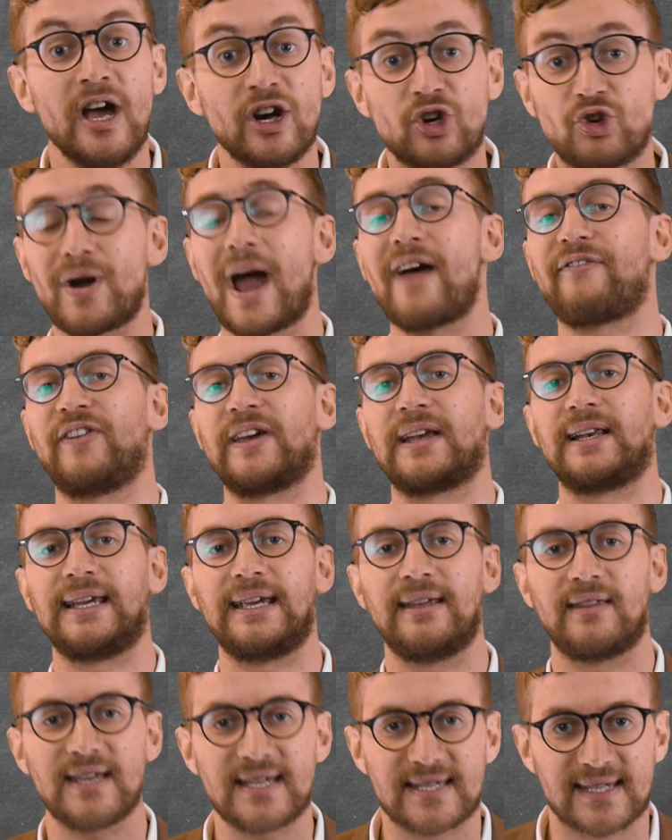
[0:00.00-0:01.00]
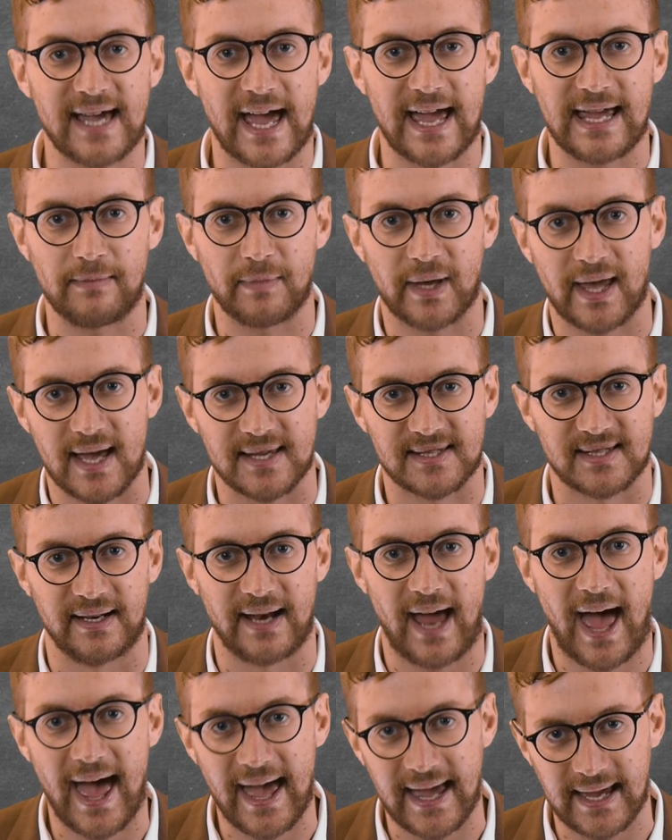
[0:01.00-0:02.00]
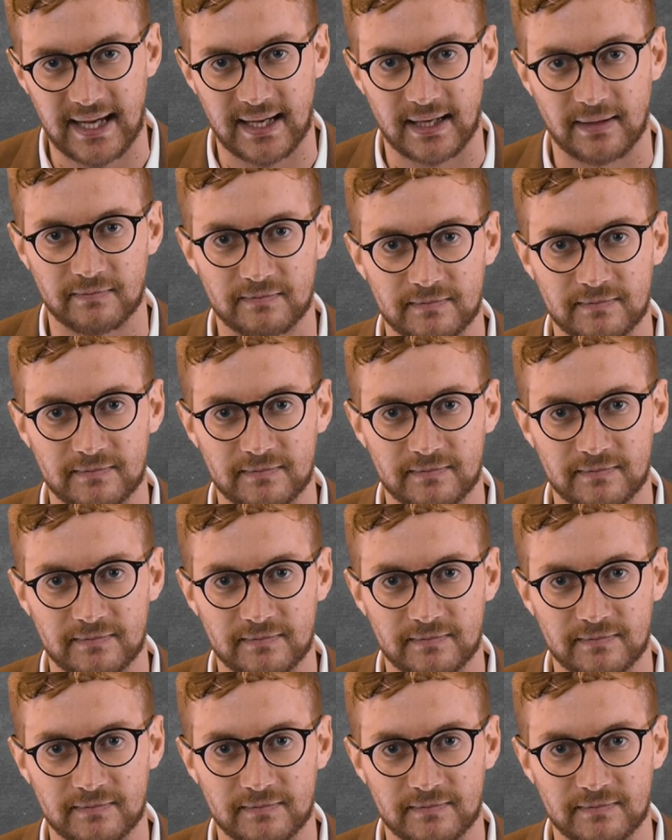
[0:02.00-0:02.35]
Graphically, this game gets an A.